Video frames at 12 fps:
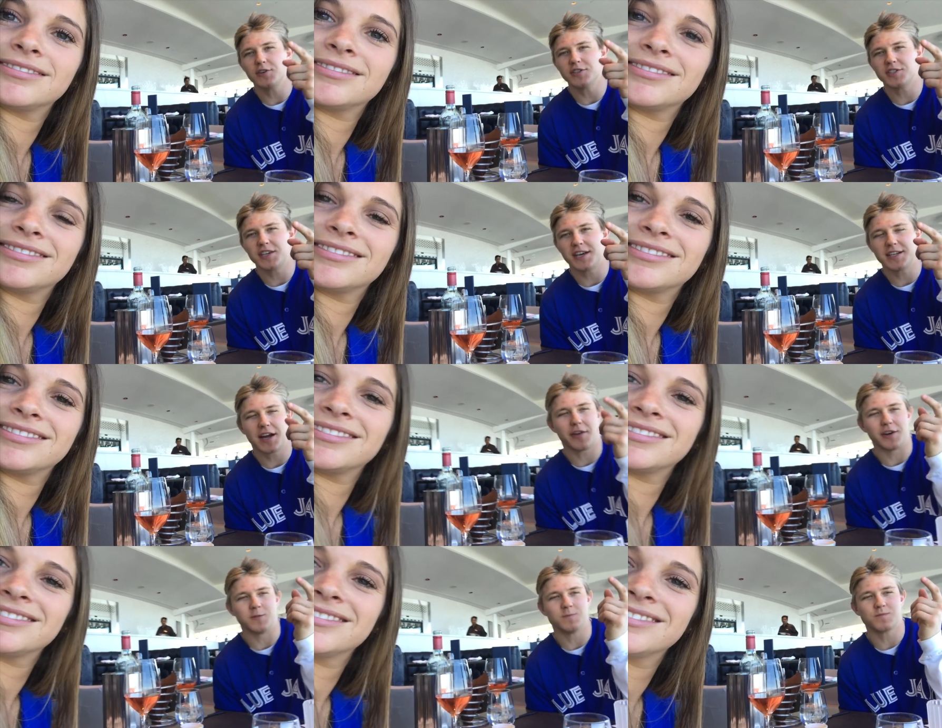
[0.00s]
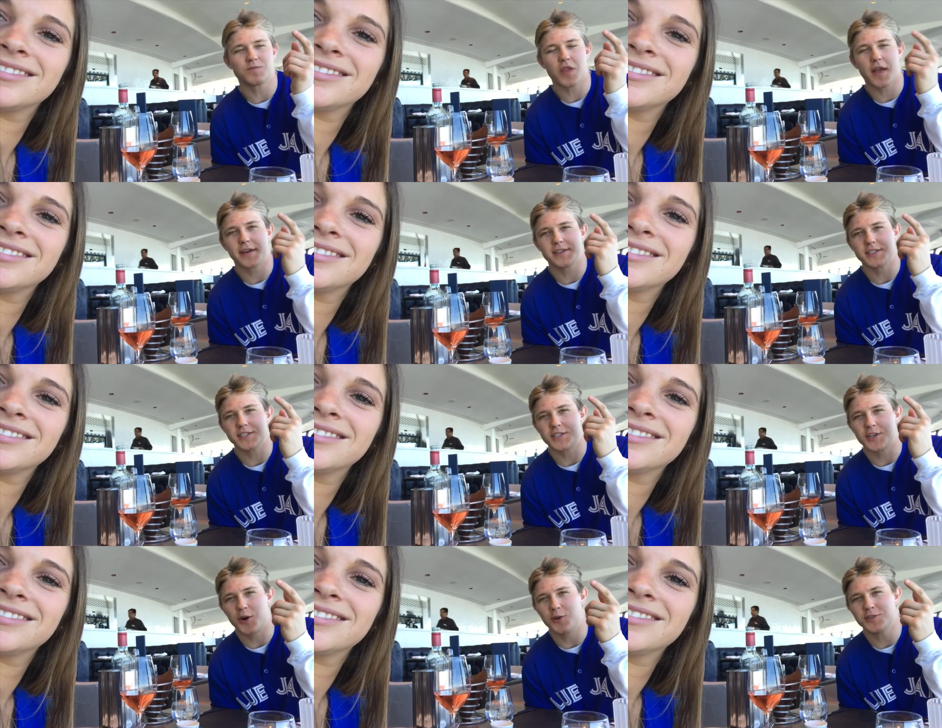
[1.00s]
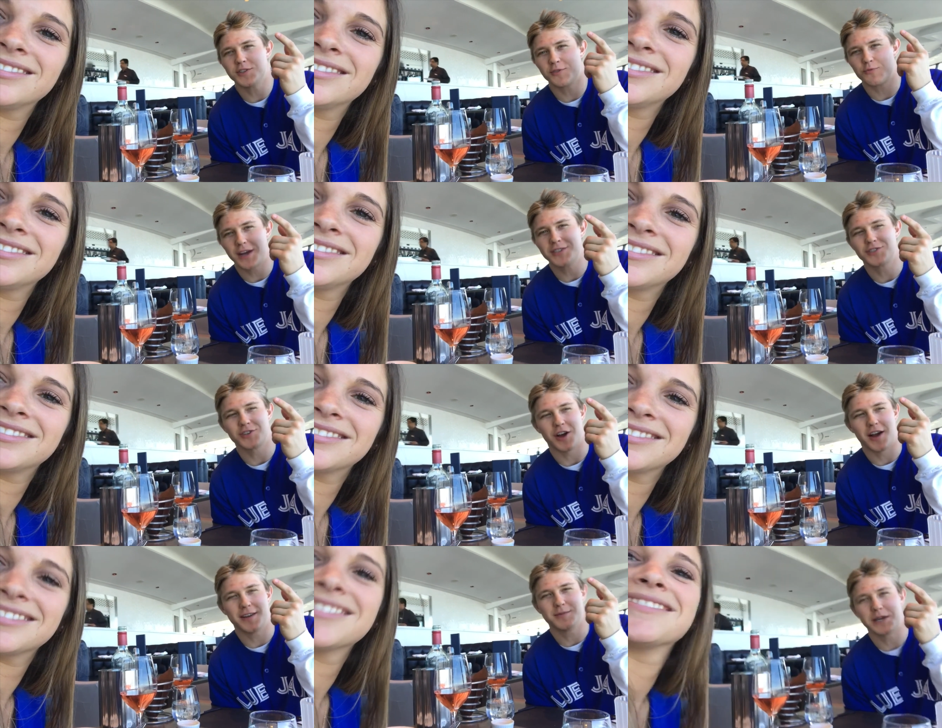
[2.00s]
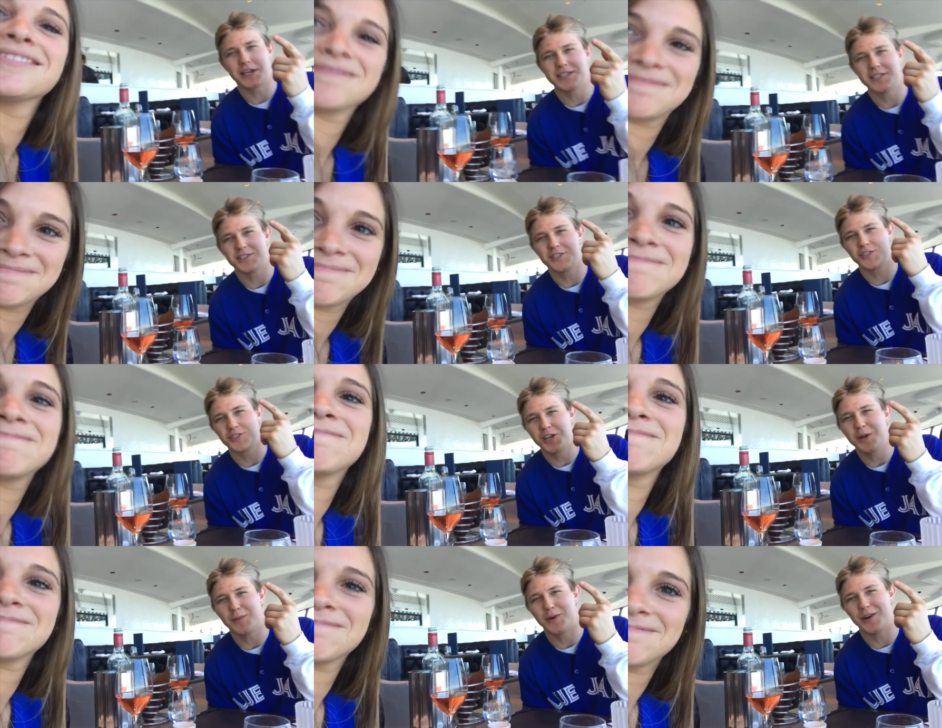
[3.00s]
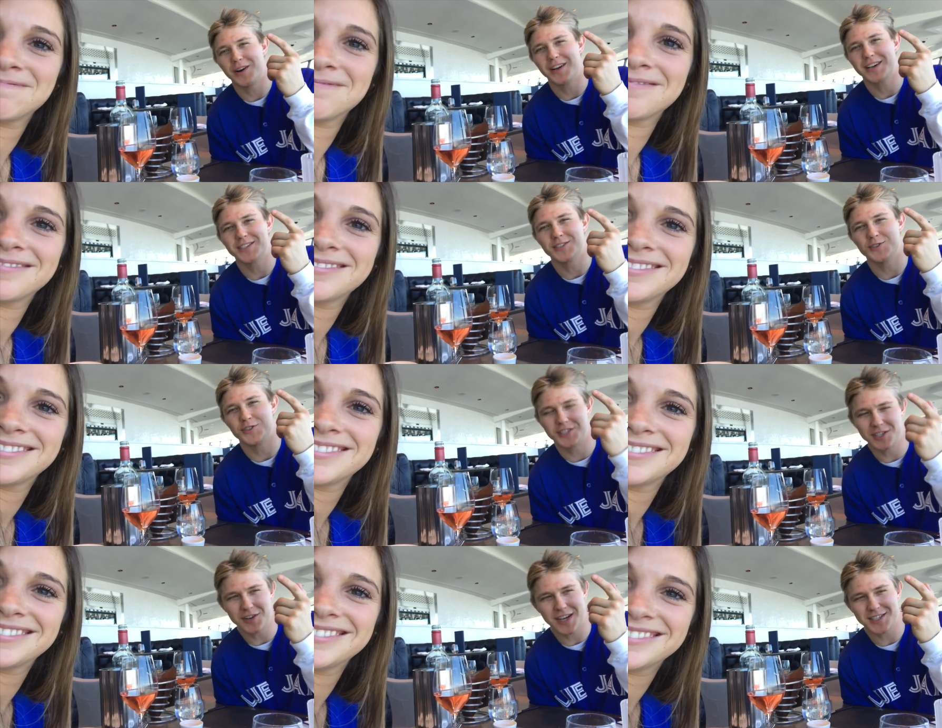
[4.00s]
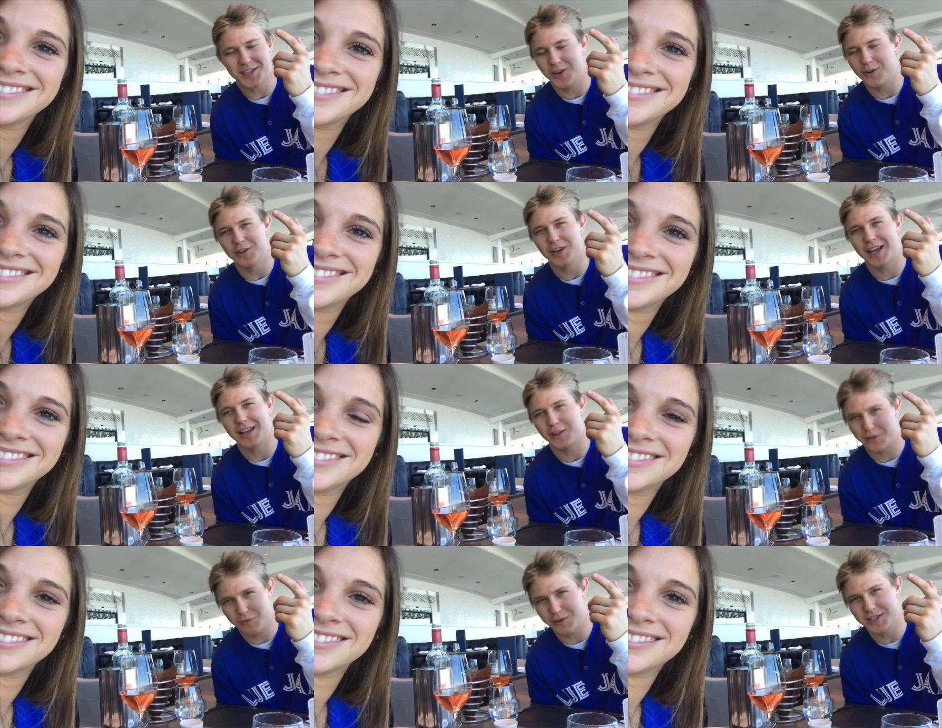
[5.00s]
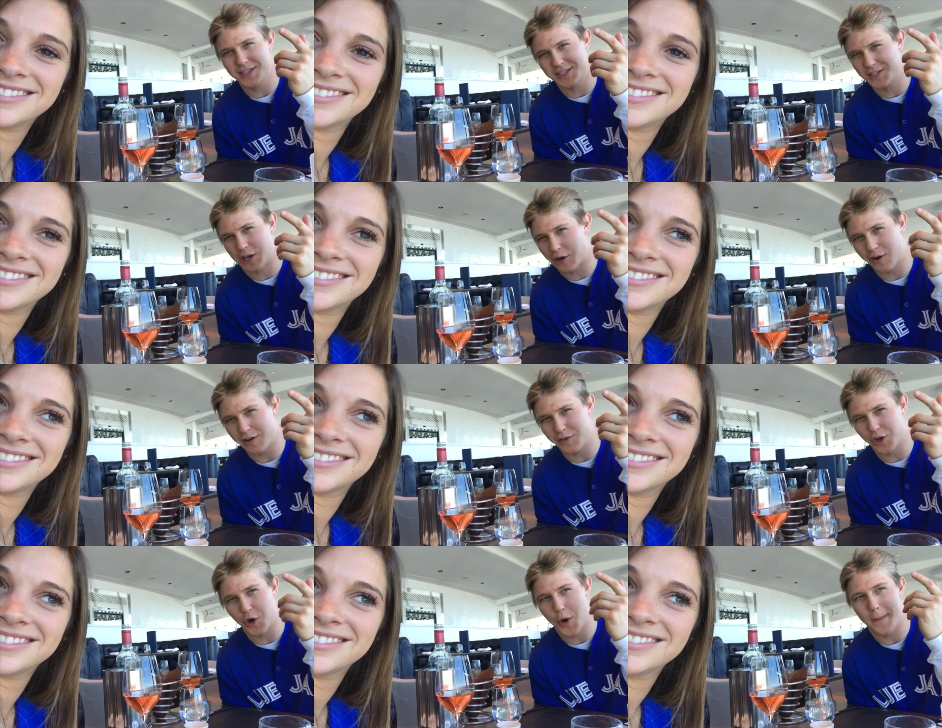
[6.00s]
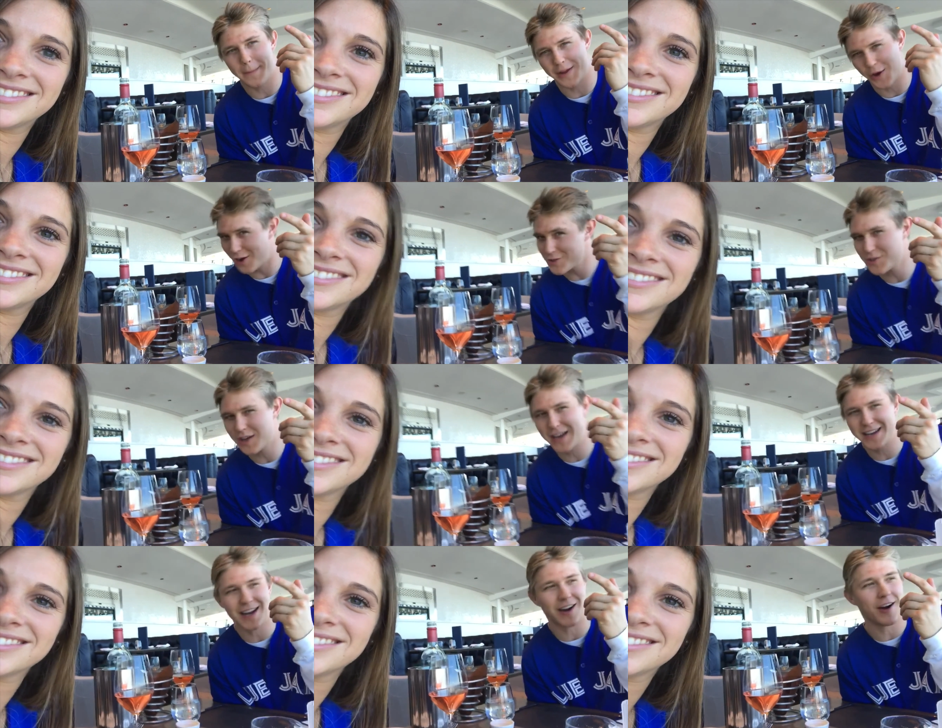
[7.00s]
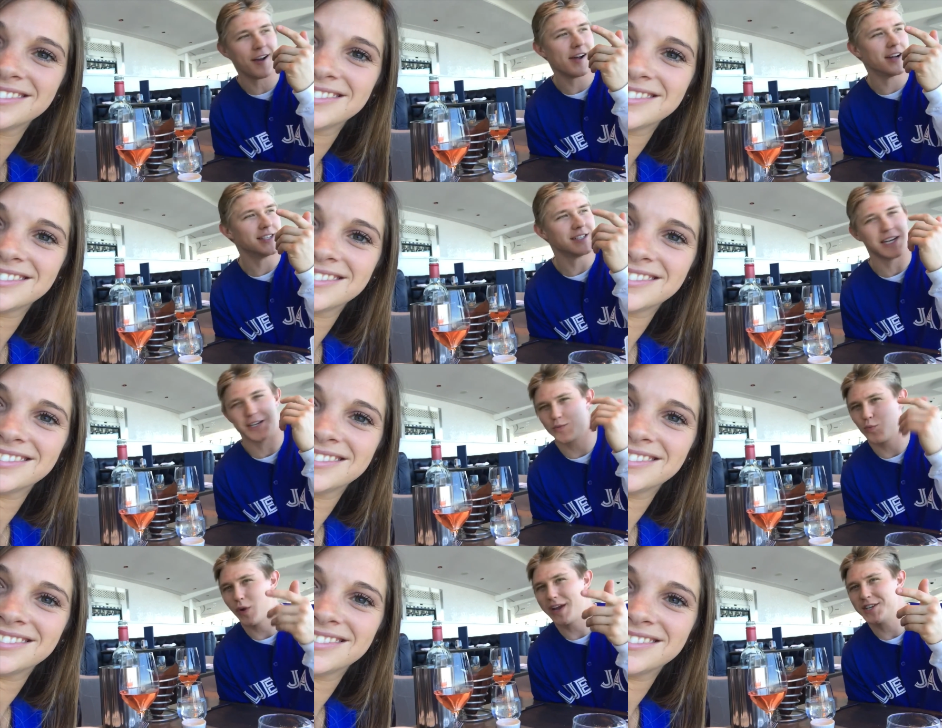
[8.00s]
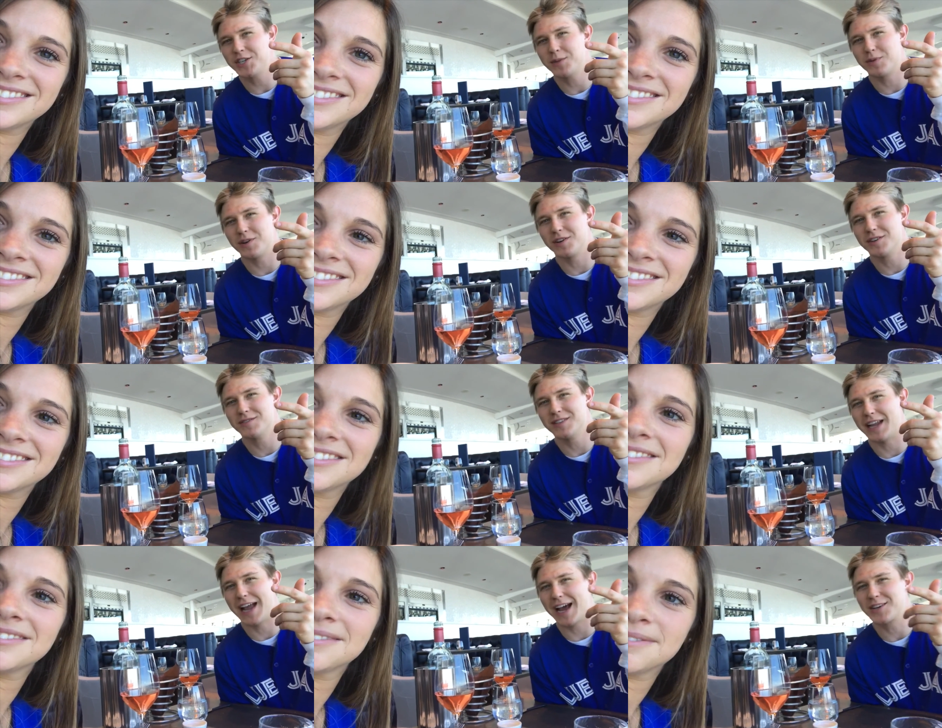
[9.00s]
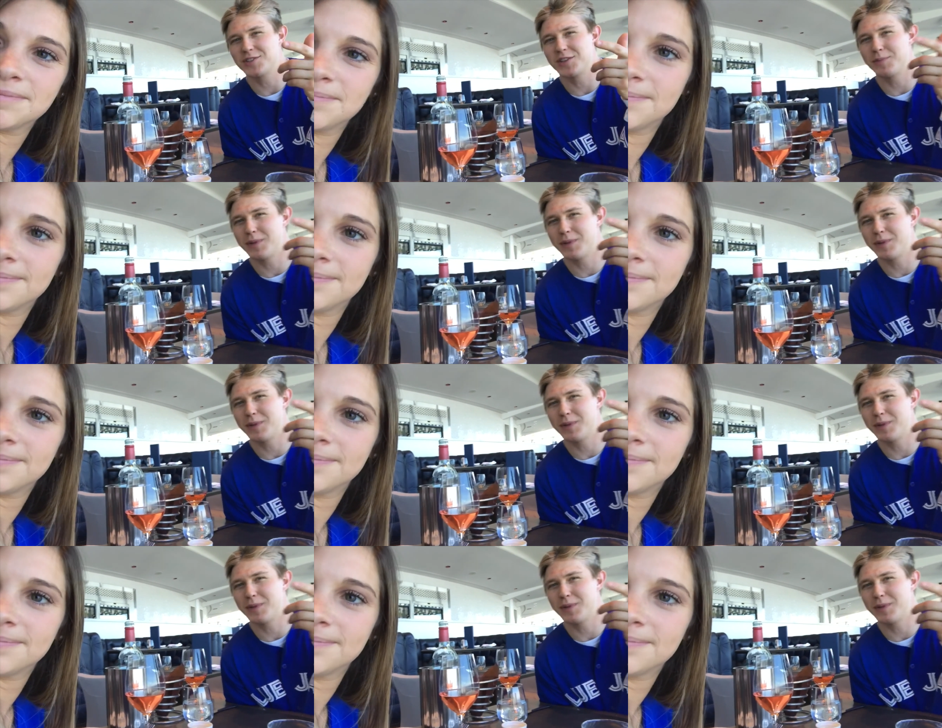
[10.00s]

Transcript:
Speaker 1: go to the CN Tower, go to the restaurant because it's cheaper, because you still get to go look at the 360-degree view, but you also get dinner, and it's way cheaper than actually